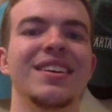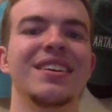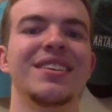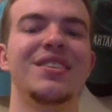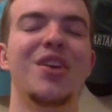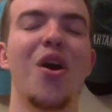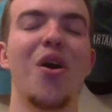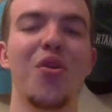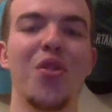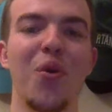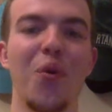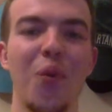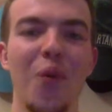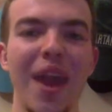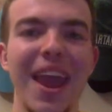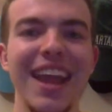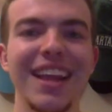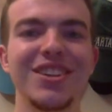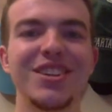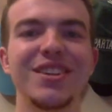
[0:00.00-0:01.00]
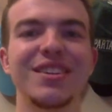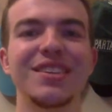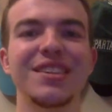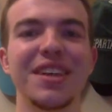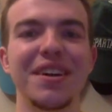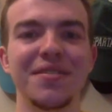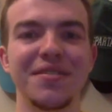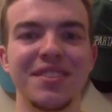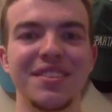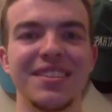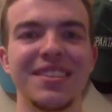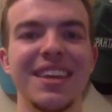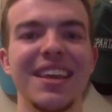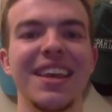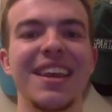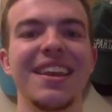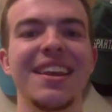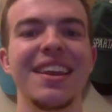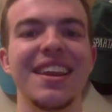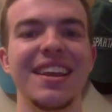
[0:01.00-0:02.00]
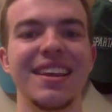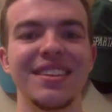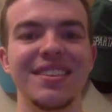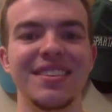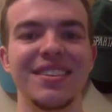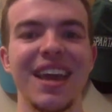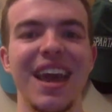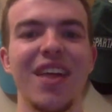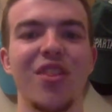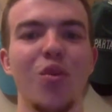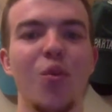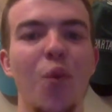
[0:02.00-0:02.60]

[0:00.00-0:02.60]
So the wages of sin is death.